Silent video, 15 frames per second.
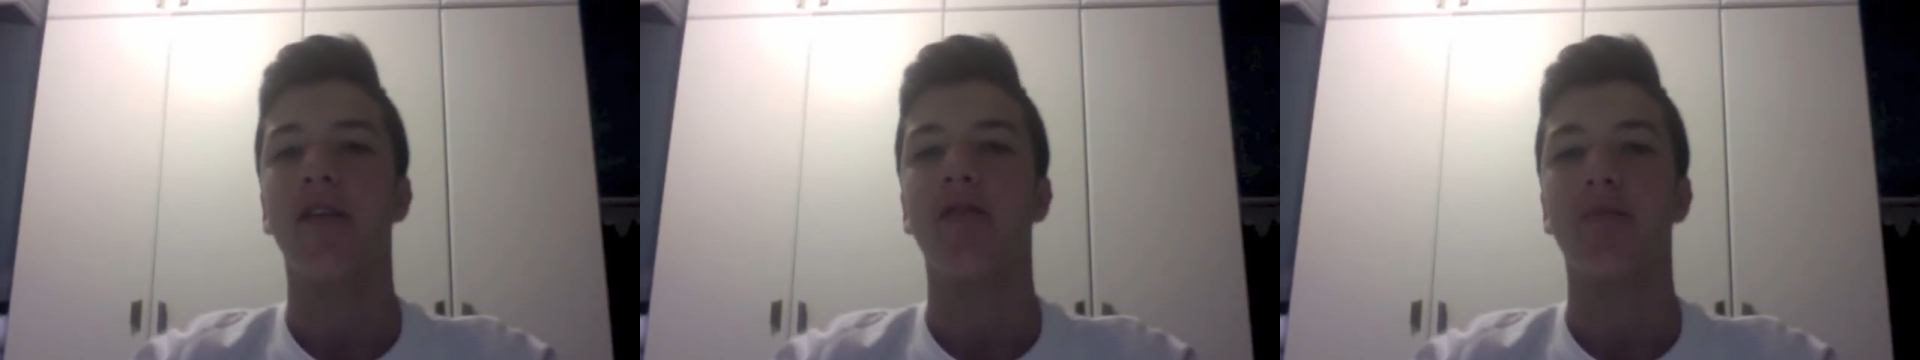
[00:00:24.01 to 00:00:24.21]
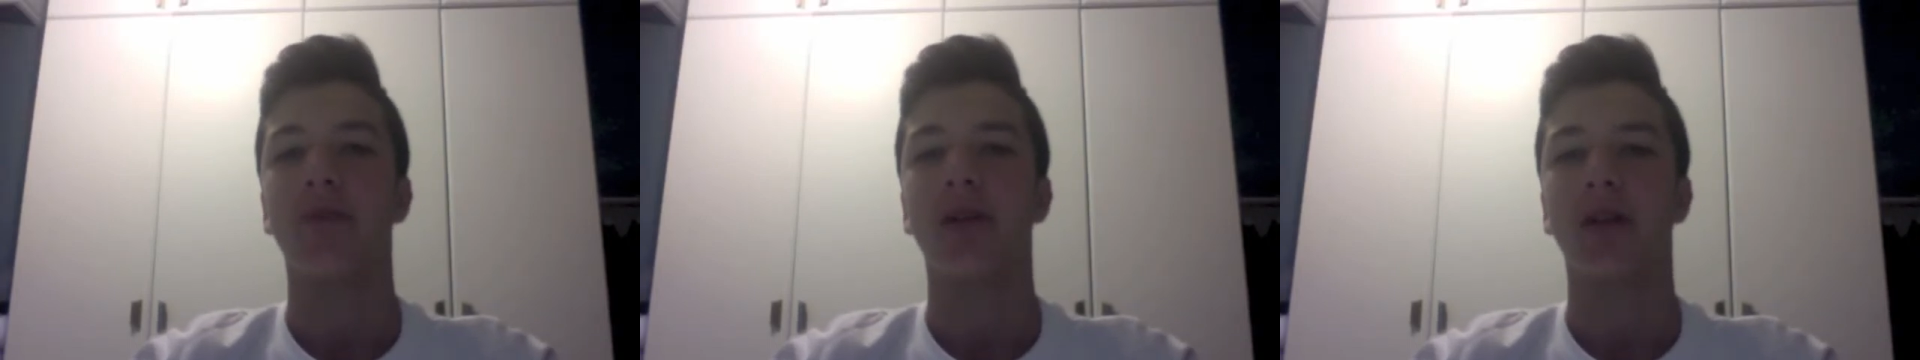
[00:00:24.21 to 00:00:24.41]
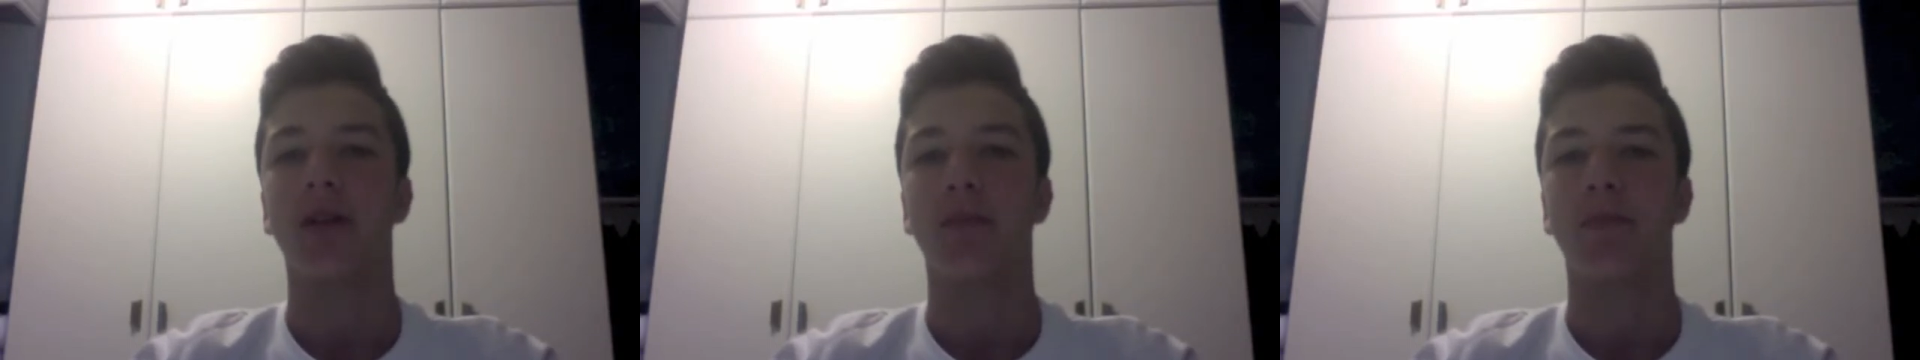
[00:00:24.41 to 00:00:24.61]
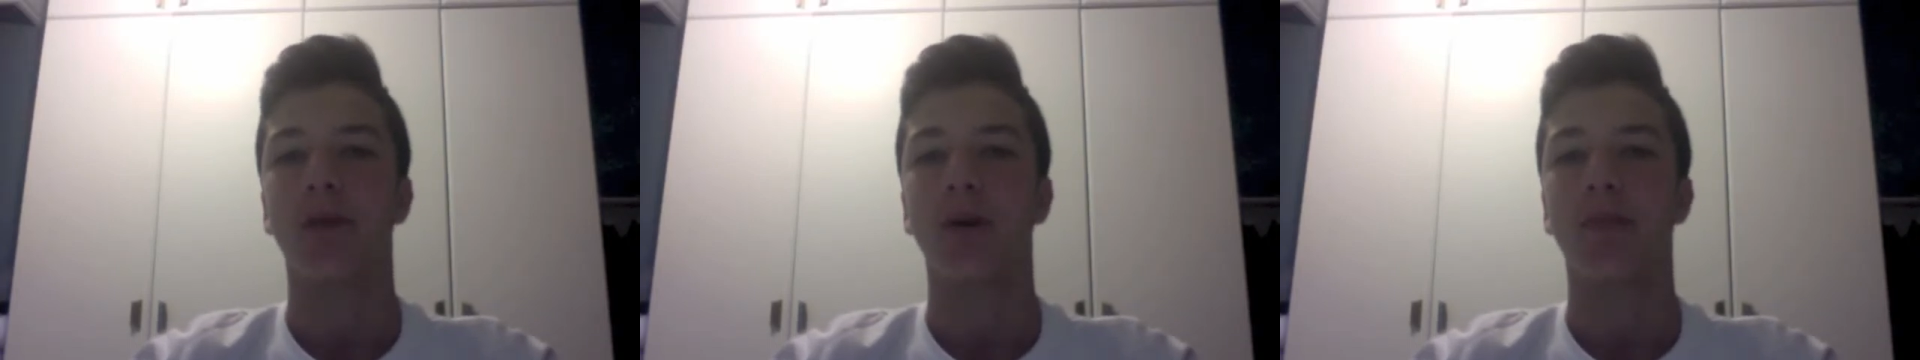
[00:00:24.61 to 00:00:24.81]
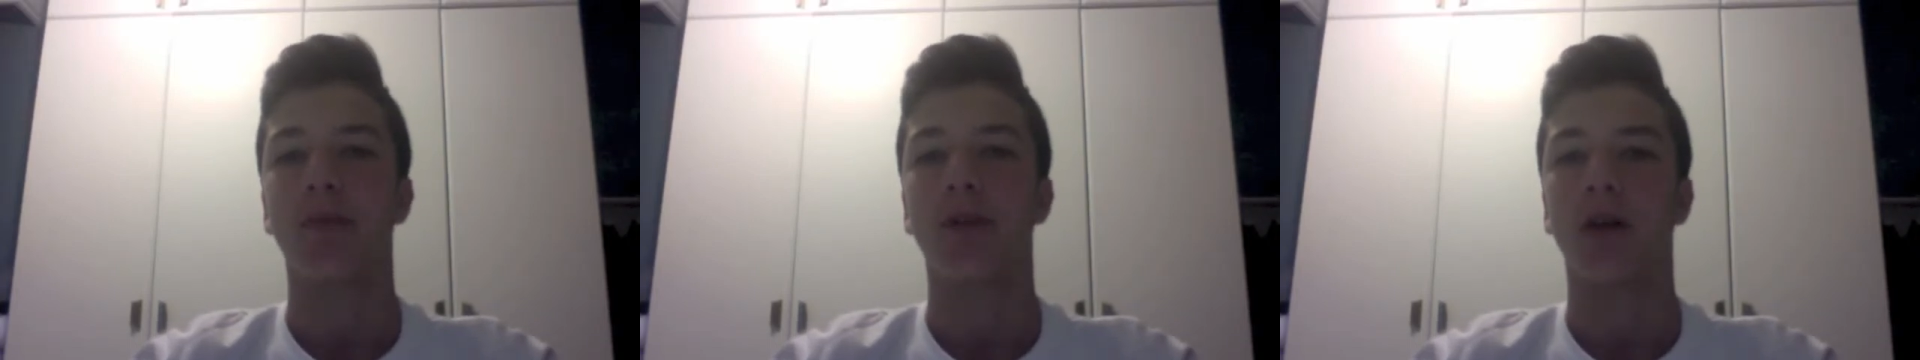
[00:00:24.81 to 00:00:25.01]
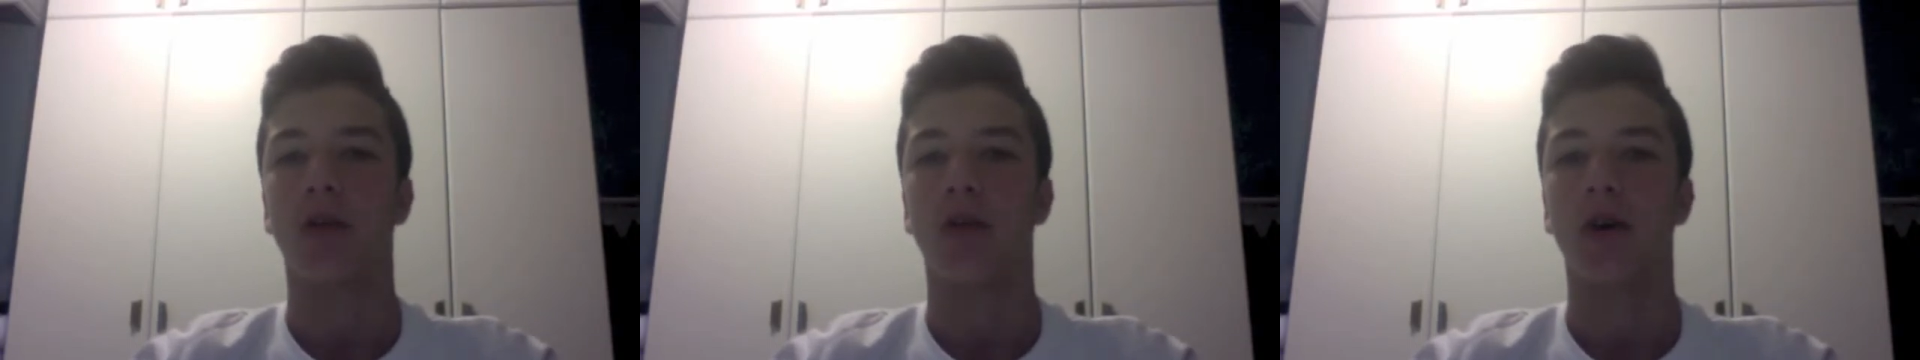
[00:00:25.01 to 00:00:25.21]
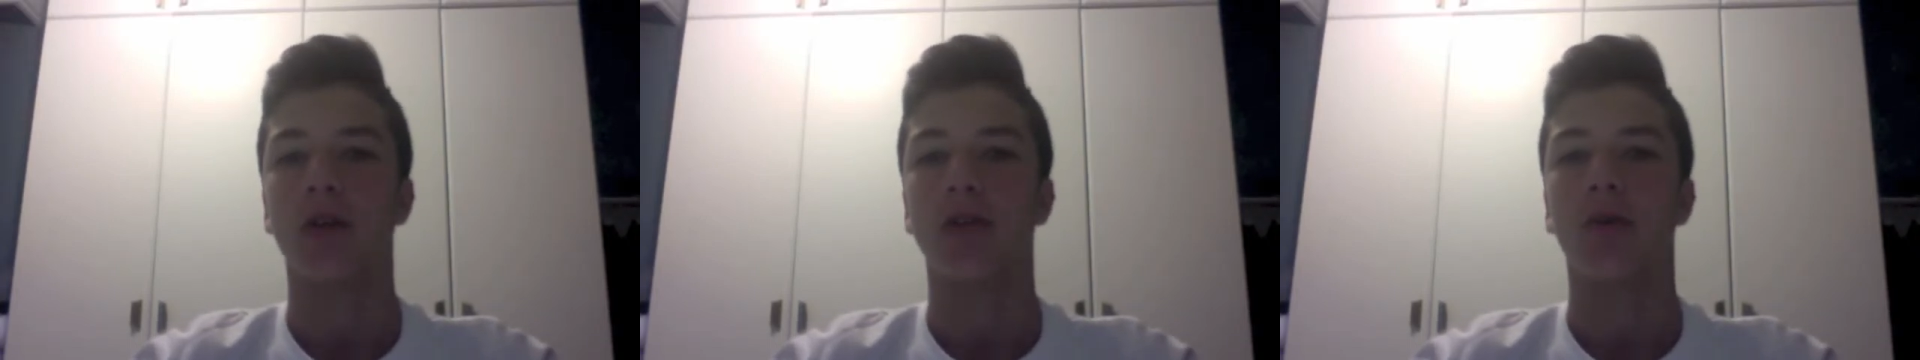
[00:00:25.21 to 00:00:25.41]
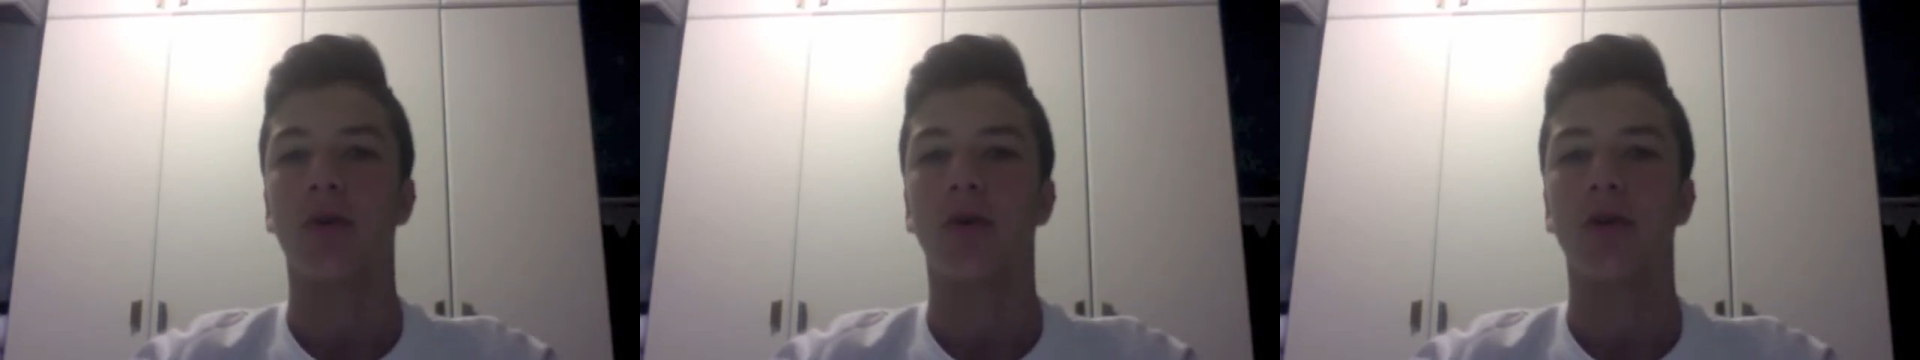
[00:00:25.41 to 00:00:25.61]
million people across
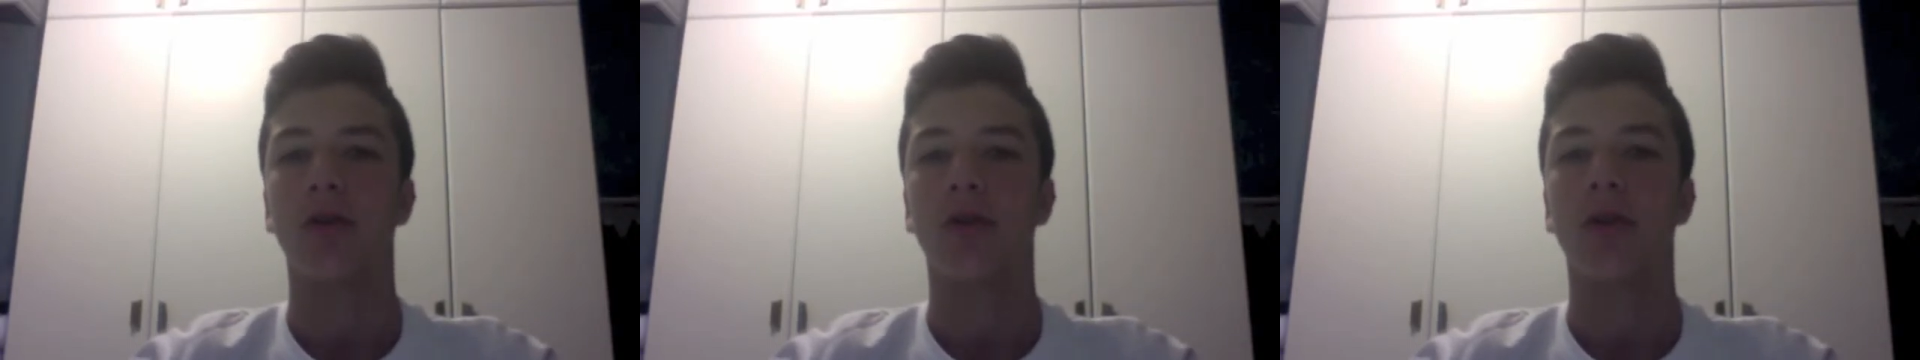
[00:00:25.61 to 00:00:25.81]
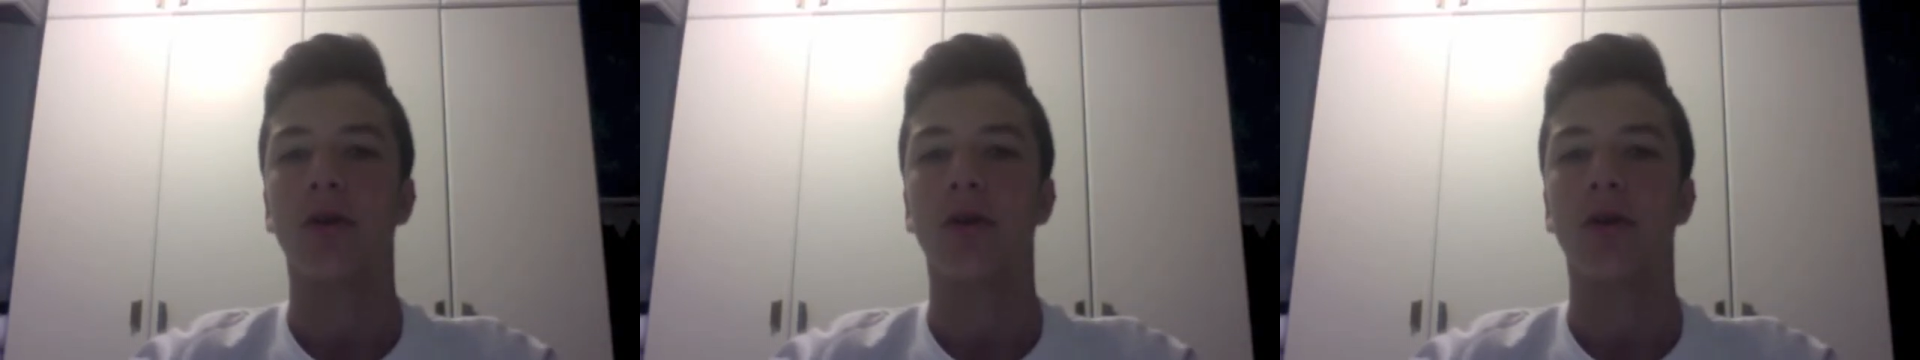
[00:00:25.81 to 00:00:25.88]
the world.